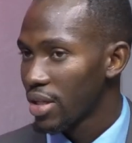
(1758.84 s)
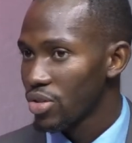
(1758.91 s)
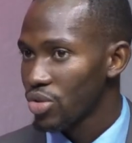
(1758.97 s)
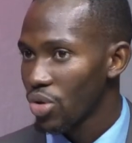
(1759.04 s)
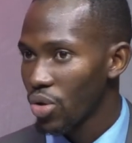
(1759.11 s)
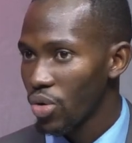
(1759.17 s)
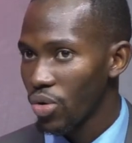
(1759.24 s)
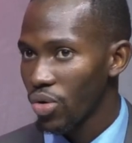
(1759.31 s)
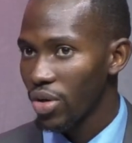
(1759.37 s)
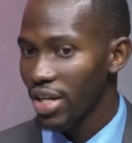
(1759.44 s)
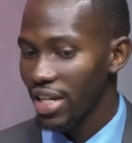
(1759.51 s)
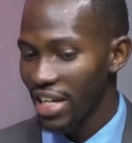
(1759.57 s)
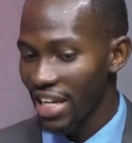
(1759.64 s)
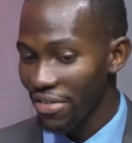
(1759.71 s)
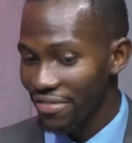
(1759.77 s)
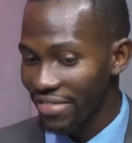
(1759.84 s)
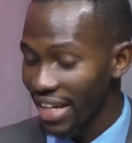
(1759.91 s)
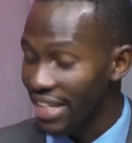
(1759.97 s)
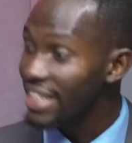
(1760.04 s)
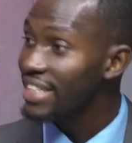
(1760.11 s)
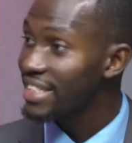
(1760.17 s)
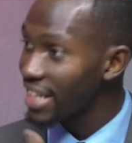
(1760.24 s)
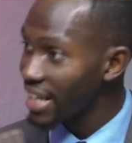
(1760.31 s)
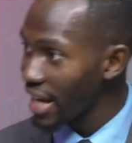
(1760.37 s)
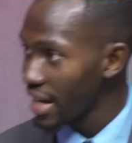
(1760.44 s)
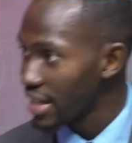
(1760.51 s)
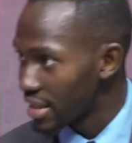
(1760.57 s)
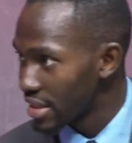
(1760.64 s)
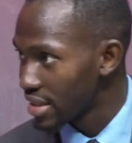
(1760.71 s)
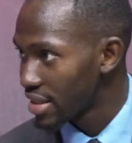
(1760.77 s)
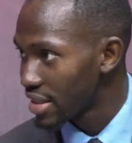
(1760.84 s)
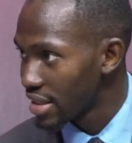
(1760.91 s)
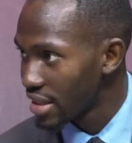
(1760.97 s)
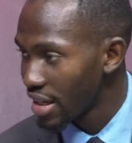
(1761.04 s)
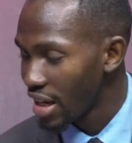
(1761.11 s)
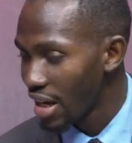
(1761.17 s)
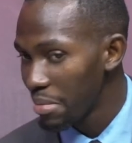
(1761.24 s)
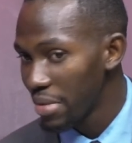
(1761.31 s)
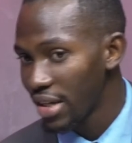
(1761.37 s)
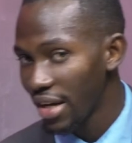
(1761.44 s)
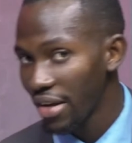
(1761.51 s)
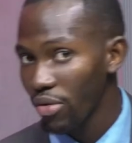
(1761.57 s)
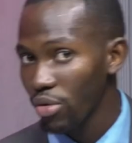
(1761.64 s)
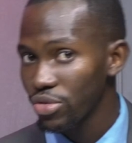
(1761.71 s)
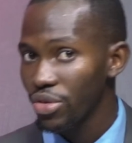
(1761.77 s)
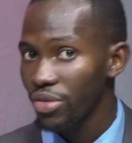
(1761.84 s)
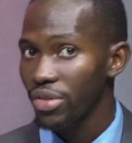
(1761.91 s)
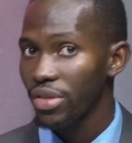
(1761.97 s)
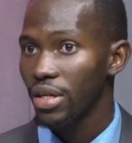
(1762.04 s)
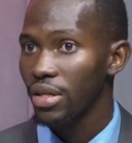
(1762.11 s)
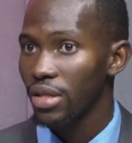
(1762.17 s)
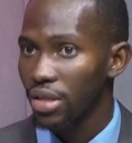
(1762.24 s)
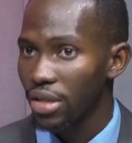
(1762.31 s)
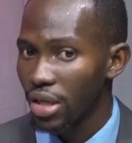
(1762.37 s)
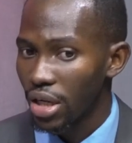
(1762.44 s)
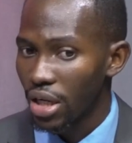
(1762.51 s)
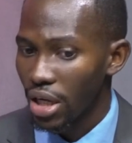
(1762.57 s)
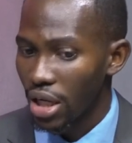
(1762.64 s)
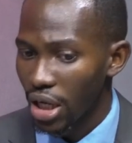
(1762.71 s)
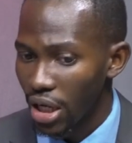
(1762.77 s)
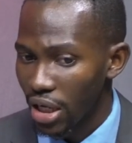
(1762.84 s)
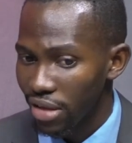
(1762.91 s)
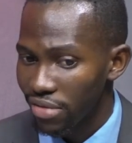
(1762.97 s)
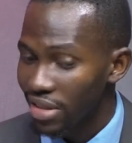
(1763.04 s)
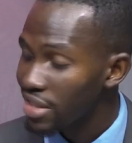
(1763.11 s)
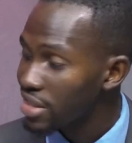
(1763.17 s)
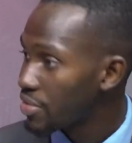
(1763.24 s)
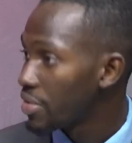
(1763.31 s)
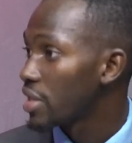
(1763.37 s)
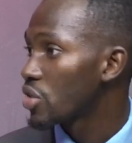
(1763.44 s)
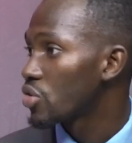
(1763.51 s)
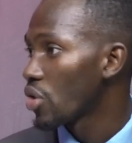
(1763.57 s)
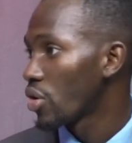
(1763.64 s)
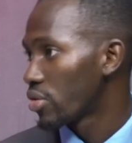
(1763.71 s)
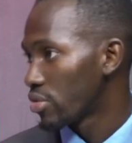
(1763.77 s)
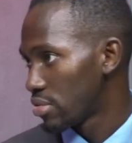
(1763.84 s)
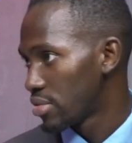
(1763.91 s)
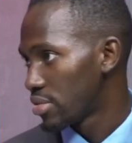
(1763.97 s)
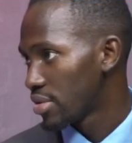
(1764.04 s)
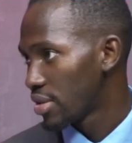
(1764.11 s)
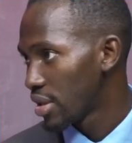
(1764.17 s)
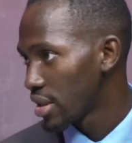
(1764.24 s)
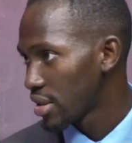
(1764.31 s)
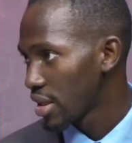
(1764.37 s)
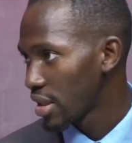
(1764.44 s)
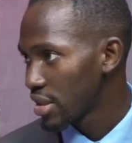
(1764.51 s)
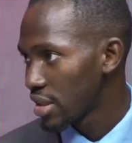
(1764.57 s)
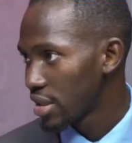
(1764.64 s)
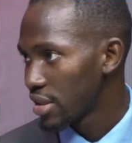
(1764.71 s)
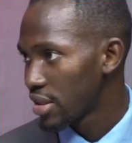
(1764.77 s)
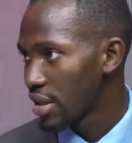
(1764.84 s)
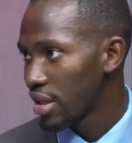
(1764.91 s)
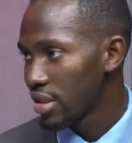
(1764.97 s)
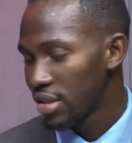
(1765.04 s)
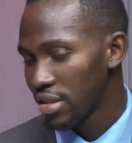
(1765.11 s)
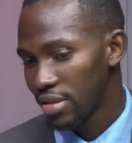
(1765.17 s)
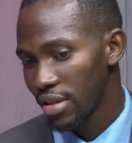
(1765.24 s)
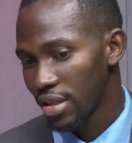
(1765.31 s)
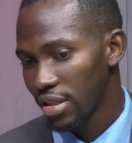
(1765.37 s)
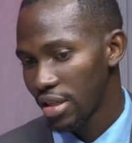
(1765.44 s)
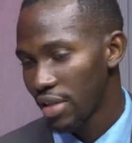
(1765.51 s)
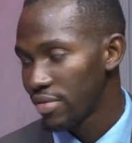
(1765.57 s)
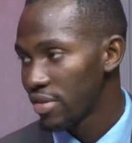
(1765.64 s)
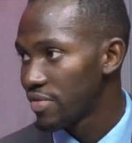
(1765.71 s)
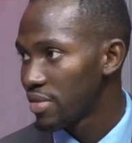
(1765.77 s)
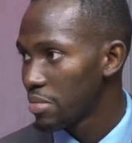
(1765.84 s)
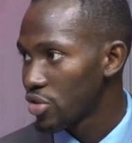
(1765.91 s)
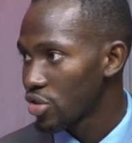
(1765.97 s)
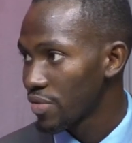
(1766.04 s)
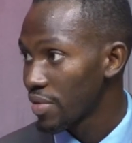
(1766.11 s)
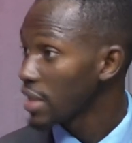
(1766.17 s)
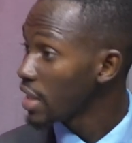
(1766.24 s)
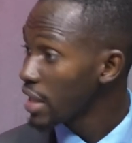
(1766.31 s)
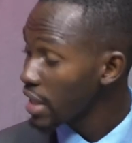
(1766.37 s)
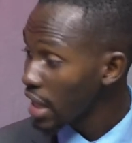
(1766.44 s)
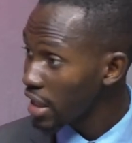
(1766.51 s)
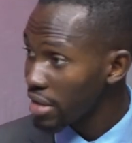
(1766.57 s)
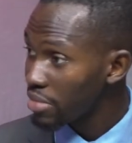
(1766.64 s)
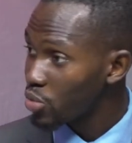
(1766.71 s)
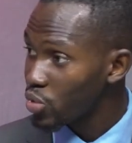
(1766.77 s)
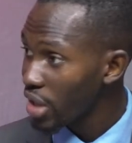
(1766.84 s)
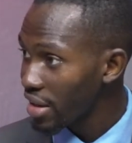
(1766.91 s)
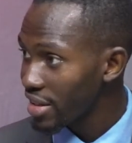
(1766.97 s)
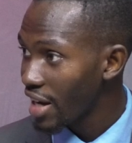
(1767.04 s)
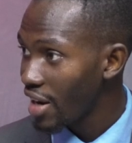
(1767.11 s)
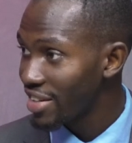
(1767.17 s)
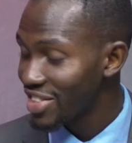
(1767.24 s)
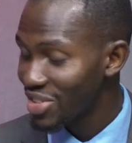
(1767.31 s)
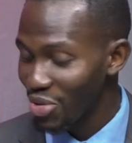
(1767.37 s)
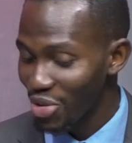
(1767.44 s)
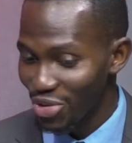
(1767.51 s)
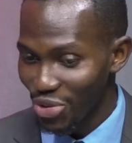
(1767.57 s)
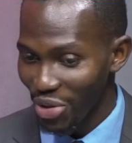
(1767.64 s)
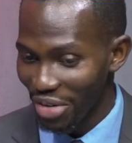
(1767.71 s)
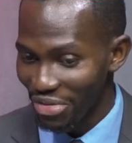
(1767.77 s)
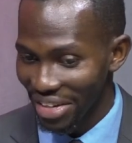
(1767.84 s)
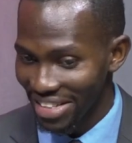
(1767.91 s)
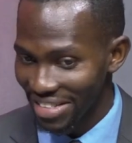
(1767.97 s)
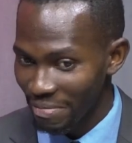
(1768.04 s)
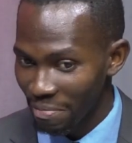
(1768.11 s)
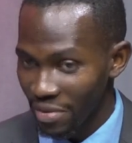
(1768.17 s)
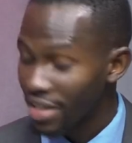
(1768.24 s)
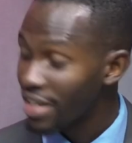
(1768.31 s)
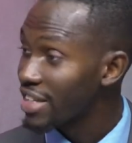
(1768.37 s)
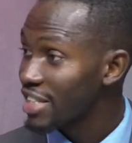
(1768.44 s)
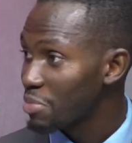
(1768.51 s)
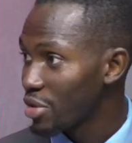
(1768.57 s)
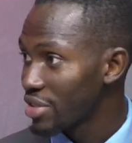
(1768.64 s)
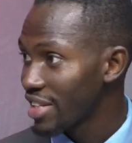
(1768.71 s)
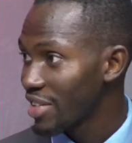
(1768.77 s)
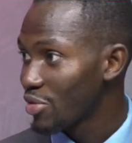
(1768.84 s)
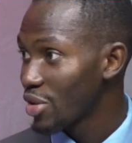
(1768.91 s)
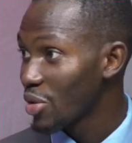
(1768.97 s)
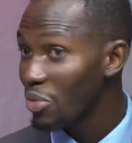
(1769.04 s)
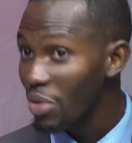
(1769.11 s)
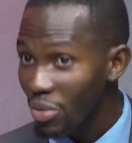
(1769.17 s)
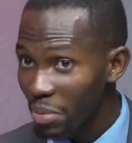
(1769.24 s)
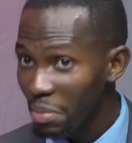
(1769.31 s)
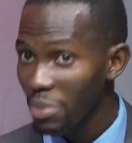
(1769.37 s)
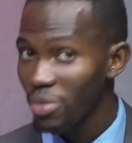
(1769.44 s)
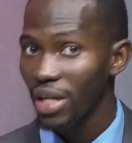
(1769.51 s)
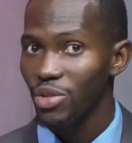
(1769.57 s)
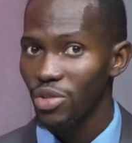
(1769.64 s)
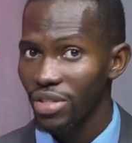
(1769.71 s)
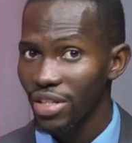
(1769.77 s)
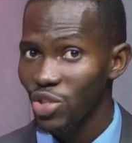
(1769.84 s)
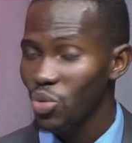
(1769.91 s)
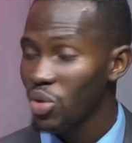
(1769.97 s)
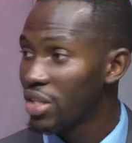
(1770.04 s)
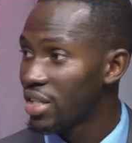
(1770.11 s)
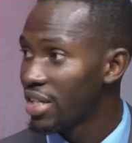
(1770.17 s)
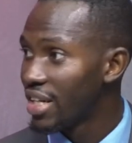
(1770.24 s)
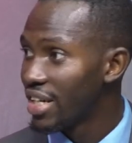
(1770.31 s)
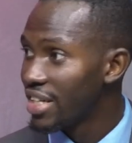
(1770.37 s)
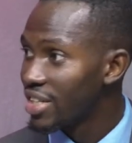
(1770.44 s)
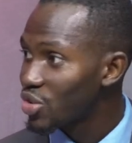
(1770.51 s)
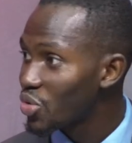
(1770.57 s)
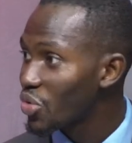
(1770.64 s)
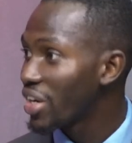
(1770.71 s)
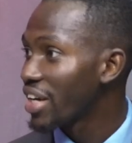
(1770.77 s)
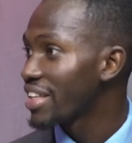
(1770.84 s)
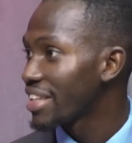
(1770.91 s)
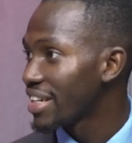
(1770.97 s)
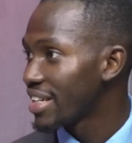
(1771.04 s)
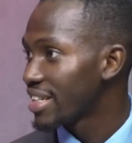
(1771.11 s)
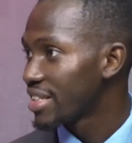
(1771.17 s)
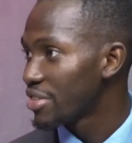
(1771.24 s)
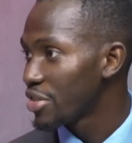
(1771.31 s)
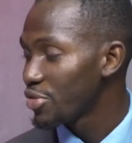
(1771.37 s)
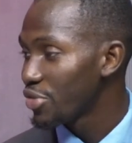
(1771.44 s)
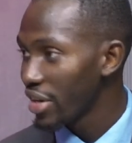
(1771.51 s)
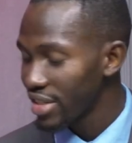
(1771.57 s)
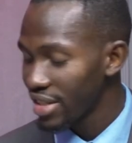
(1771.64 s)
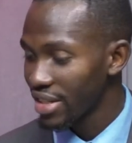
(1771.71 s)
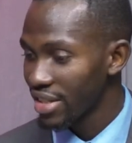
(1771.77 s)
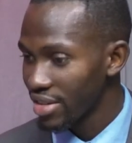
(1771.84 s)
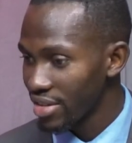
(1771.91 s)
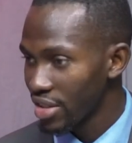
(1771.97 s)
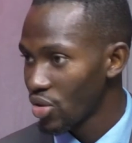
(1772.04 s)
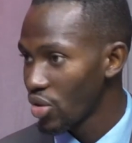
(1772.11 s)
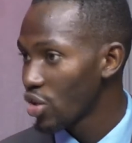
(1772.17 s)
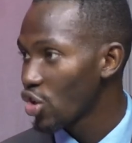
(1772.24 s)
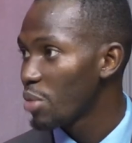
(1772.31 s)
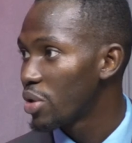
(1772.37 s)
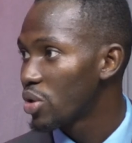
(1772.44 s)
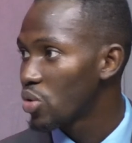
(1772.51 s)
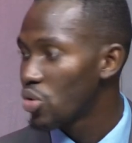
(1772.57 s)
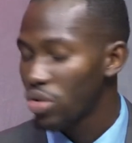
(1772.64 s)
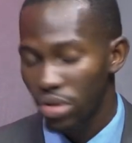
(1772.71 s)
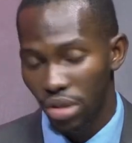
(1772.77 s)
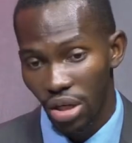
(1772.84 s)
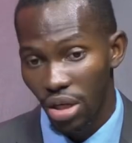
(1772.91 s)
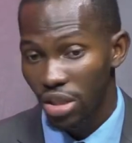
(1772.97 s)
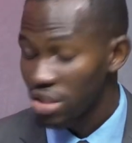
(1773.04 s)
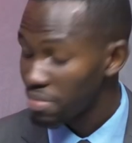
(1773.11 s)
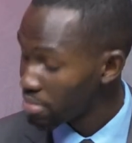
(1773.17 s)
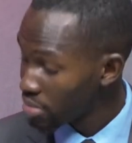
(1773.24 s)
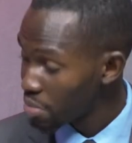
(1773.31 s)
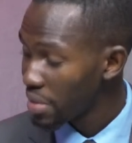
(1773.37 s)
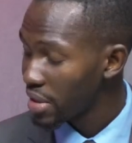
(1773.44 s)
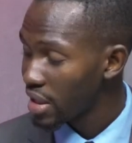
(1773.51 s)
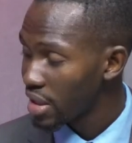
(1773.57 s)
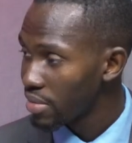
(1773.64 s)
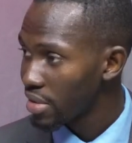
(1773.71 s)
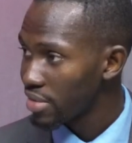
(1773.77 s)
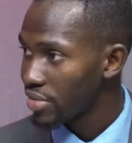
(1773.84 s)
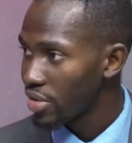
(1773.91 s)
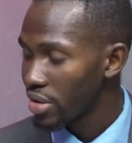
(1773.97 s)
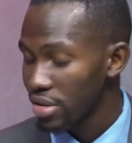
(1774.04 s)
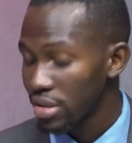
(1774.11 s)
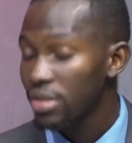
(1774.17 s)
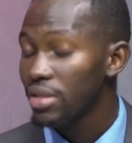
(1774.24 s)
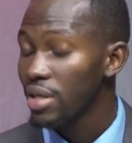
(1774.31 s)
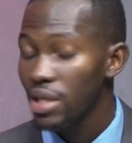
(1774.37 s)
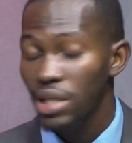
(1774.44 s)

So if that is the case, I mean, I also think that is very wrong at the level of the Ministry of Health. Without doubt, it's going to affect response effort. When people are not actually together fighting, you know, a common goal, speaking one voice,